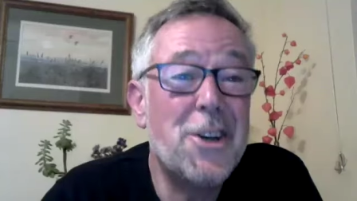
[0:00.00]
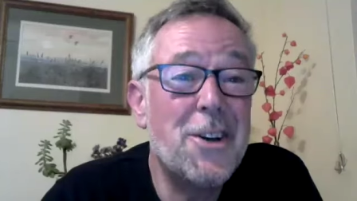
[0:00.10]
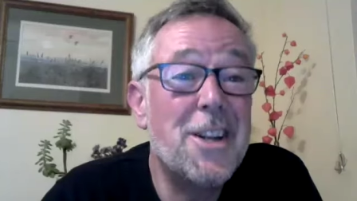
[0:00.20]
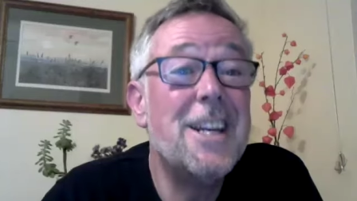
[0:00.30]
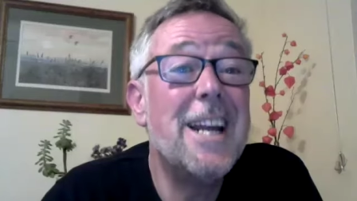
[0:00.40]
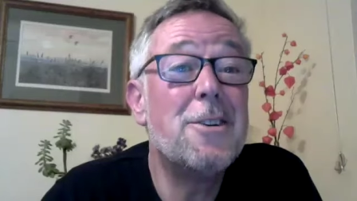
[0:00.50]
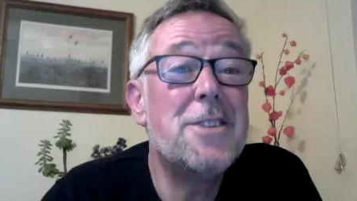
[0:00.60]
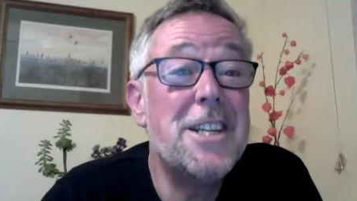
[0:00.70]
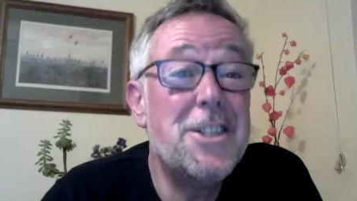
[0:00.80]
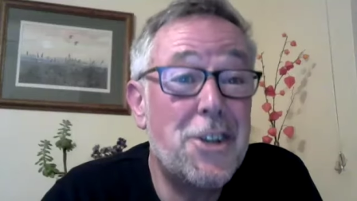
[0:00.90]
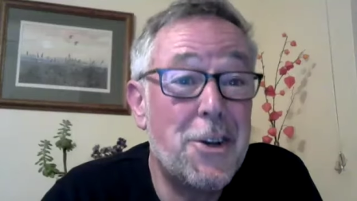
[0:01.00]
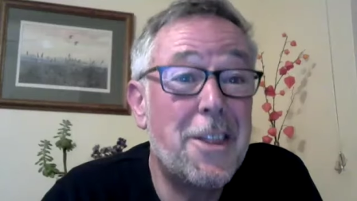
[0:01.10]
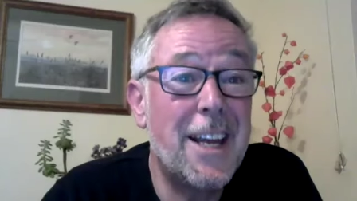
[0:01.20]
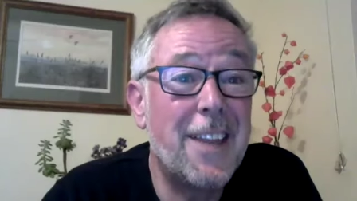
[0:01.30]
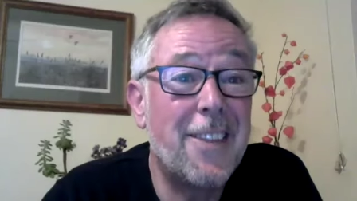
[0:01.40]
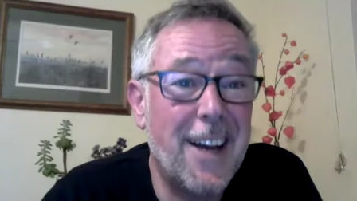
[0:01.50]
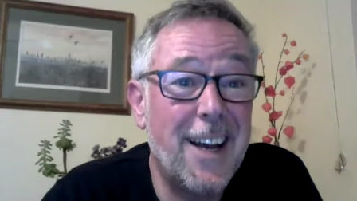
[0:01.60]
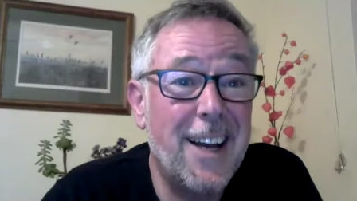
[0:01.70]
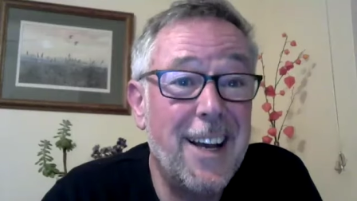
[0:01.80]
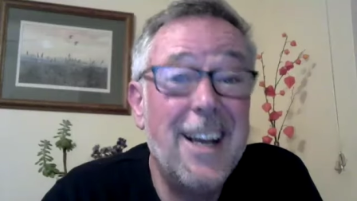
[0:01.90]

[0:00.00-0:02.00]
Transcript: Did you? Now, did you think that?